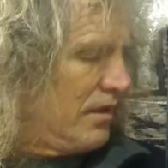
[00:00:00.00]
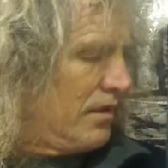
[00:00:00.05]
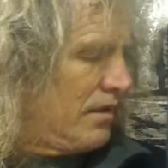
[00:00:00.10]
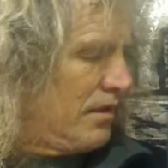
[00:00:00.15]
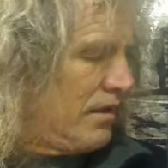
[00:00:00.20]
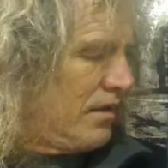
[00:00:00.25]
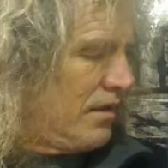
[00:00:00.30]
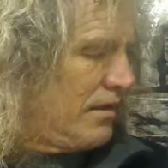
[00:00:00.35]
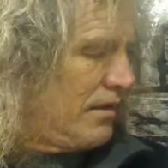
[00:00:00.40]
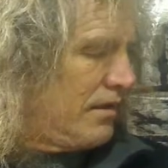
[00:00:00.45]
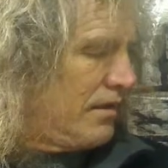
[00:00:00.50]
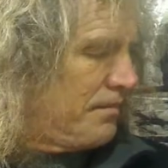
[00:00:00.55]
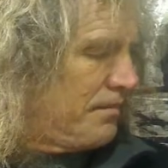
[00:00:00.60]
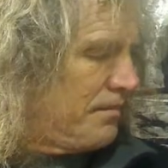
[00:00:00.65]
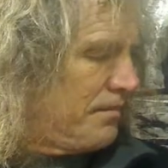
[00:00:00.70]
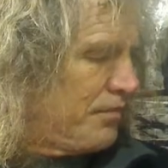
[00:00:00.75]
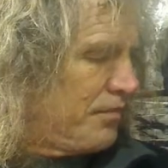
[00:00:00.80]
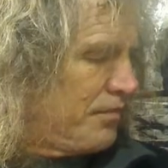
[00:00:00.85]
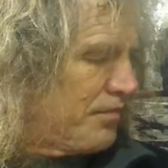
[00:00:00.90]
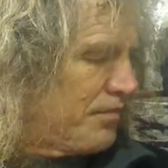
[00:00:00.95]
uh,
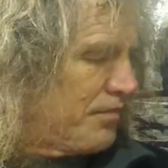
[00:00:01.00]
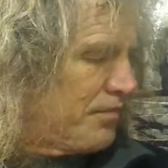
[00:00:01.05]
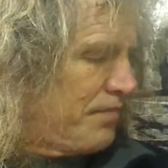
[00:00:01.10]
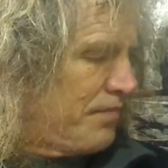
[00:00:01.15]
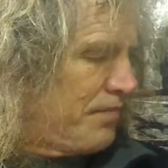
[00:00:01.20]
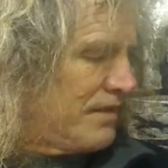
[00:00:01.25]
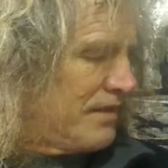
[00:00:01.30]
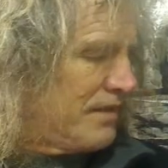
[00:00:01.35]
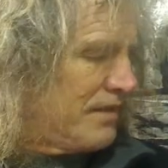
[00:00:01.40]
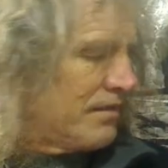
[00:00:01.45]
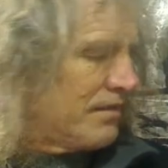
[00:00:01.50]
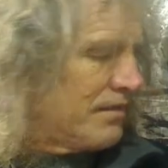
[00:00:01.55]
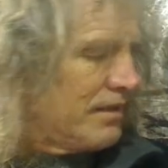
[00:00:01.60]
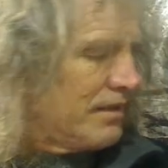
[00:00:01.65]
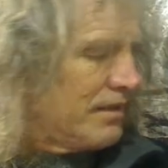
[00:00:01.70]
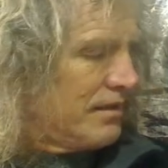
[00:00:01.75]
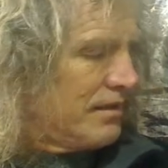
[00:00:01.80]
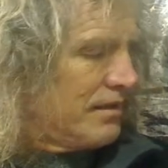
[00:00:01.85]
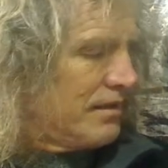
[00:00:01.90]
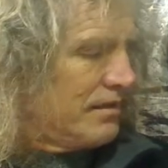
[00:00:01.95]
what's
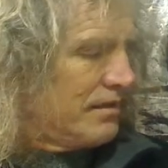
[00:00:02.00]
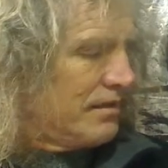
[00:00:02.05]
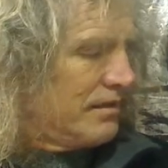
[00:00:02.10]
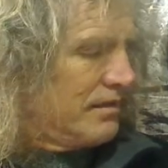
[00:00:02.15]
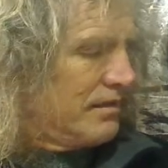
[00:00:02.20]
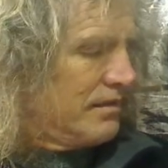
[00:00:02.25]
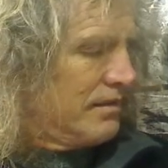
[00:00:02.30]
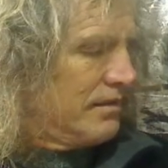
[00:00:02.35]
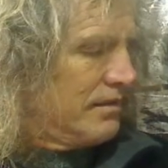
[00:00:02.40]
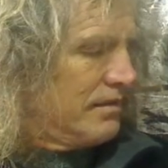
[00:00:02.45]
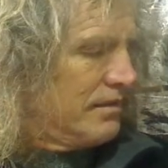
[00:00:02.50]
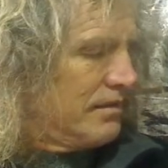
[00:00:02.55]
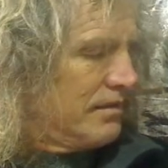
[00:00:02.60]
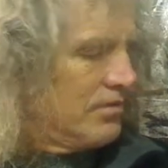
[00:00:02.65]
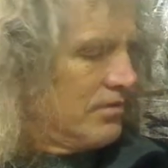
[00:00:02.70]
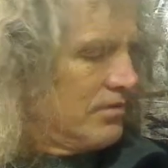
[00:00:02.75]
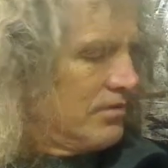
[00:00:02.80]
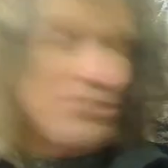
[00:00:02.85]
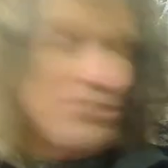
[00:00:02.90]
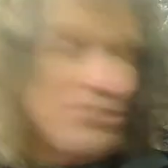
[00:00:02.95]
basically
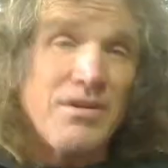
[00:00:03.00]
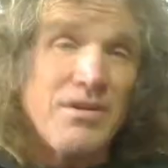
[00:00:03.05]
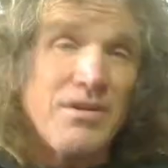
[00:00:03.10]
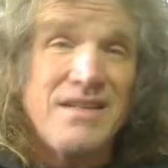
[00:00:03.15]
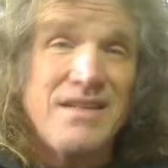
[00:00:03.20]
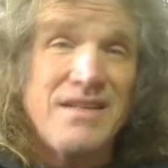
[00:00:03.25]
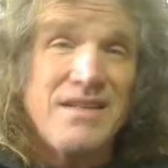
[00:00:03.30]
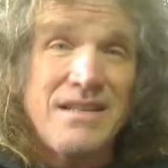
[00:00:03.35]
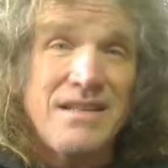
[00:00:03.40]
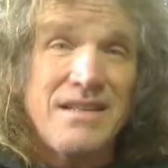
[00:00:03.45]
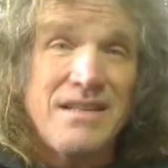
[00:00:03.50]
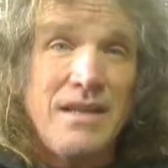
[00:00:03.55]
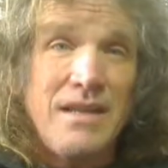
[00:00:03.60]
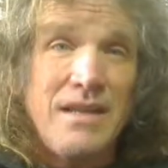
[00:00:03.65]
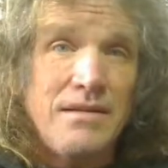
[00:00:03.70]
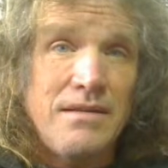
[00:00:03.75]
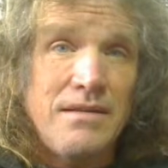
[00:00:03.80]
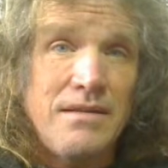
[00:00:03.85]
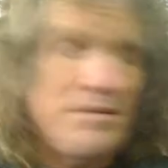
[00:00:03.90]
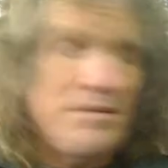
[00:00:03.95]
going to
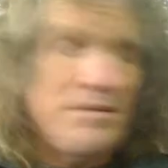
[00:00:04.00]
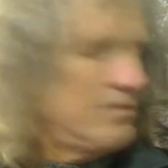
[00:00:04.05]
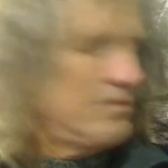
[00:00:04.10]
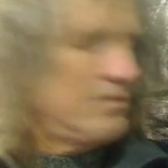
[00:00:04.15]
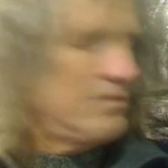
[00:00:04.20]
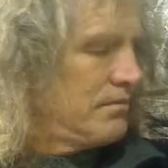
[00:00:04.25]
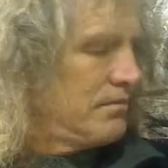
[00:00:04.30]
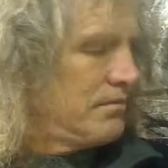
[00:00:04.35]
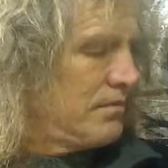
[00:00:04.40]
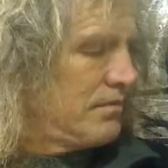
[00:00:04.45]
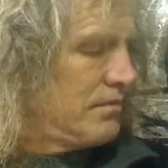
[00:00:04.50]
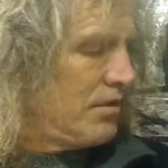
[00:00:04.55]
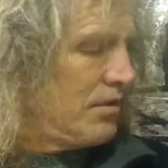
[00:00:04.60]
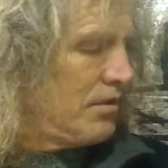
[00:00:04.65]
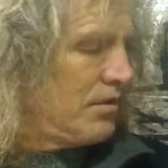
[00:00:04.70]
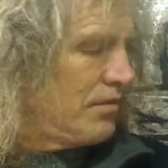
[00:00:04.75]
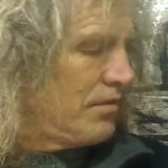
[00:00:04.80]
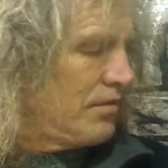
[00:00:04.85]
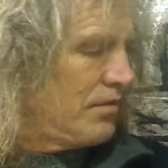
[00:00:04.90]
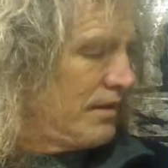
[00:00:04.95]
dictate, you
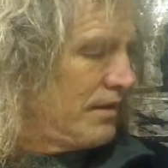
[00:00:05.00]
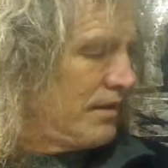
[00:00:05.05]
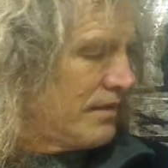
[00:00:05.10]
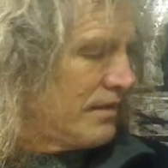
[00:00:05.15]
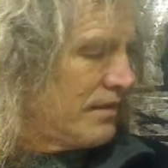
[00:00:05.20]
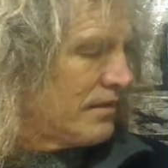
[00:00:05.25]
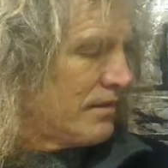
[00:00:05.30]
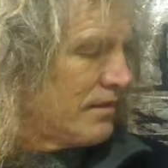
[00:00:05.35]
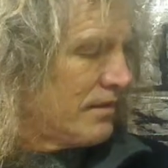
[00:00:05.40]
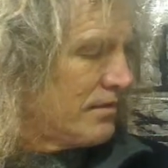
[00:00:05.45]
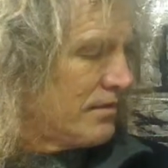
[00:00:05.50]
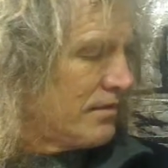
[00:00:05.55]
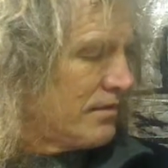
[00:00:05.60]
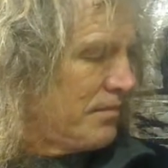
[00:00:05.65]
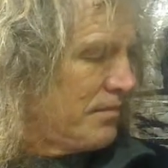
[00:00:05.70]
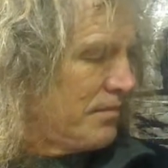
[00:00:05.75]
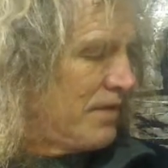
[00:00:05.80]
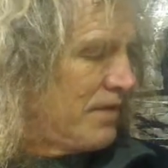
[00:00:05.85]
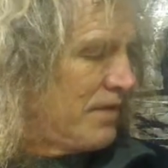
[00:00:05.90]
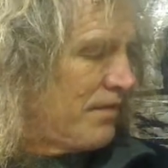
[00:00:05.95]
know, is at the
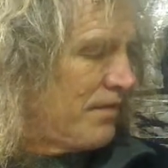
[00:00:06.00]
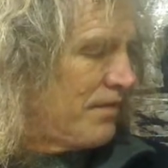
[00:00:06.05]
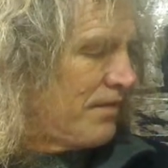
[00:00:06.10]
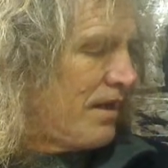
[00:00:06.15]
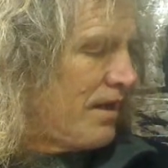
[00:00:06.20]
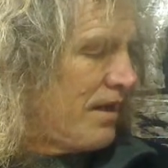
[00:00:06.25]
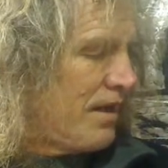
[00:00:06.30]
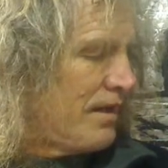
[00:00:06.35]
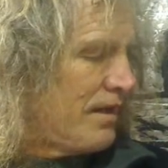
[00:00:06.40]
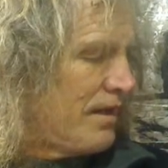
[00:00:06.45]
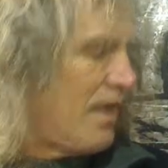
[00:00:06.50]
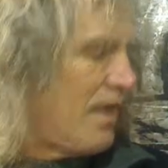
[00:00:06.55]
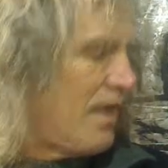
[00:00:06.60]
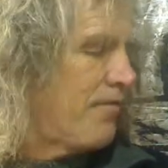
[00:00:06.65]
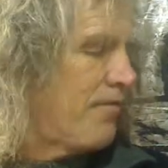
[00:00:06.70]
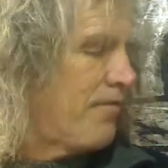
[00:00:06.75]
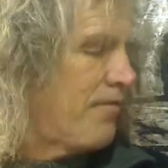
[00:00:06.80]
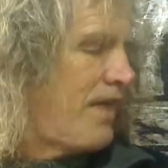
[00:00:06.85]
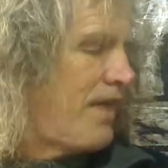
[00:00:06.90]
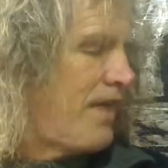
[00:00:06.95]
speed of light, how
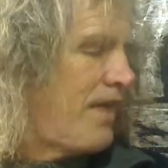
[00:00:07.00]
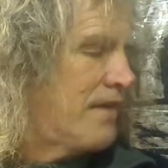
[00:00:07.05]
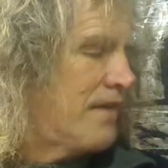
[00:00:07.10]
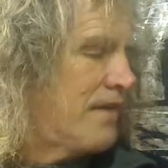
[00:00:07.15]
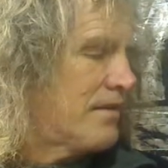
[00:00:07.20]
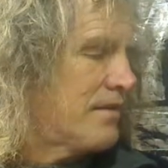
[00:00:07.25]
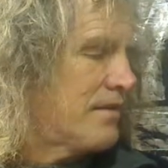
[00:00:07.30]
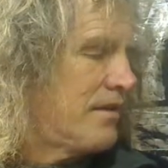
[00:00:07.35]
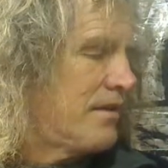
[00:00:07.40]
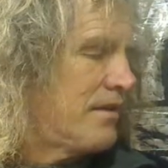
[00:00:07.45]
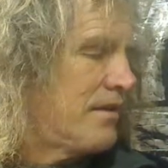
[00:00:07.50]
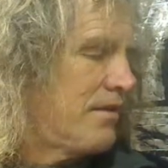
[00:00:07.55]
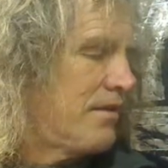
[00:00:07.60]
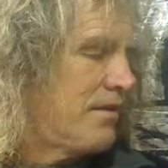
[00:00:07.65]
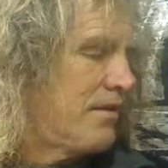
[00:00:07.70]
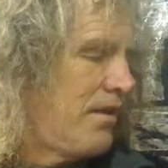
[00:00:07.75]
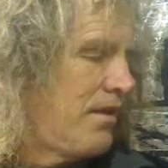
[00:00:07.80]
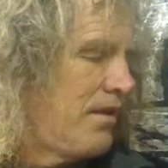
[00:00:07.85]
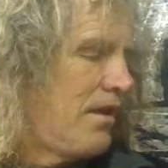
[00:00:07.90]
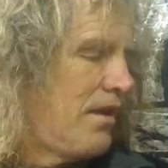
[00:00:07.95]
fast
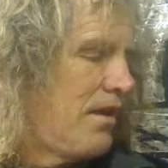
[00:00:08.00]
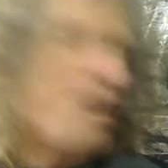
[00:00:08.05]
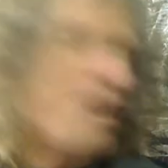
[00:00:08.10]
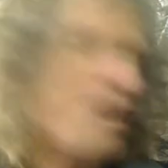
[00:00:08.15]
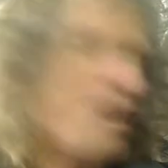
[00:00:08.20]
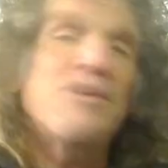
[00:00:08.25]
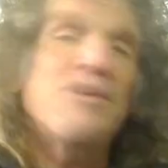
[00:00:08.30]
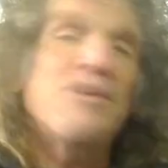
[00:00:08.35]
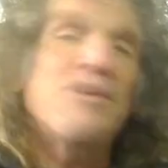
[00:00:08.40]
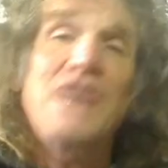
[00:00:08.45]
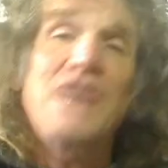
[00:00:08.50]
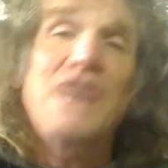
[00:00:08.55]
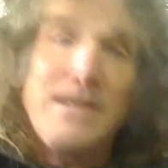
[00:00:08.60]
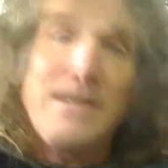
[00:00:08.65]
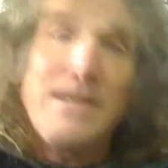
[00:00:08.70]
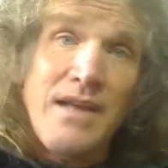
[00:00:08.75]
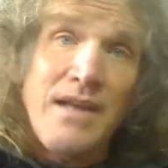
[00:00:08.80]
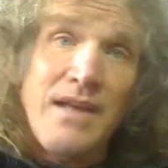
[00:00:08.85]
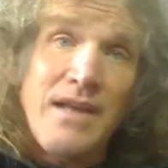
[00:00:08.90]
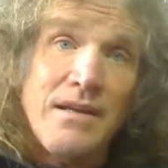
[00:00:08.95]
can, how much
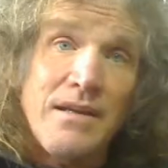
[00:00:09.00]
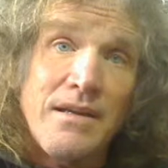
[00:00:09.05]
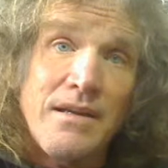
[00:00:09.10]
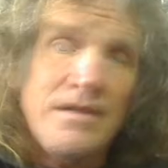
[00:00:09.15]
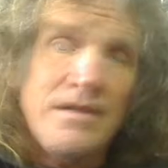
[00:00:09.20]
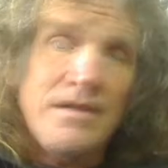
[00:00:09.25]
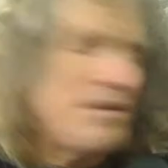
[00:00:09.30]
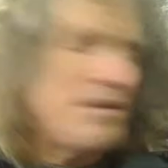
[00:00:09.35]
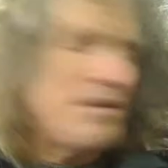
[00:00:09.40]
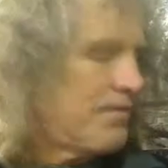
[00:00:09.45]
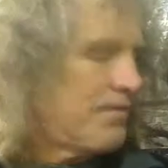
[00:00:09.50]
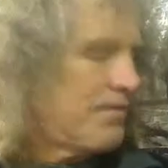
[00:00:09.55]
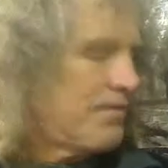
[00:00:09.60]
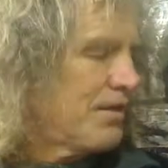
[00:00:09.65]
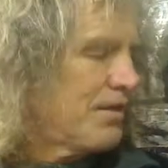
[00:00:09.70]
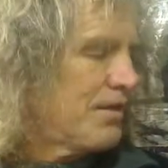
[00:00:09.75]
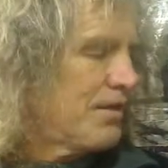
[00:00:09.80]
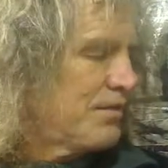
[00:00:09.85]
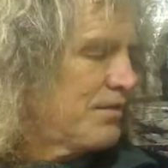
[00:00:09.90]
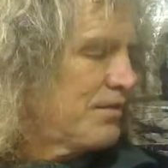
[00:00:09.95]
antenna can the
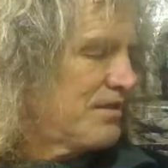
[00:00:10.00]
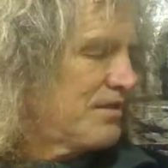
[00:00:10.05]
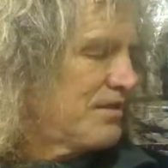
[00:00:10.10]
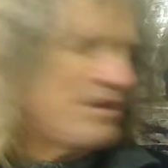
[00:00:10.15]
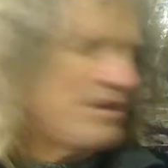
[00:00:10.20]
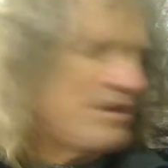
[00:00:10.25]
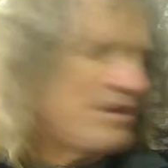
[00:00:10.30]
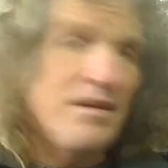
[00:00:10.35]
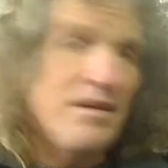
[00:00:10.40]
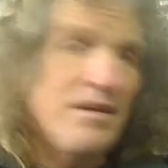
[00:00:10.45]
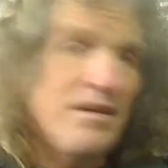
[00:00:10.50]
frequency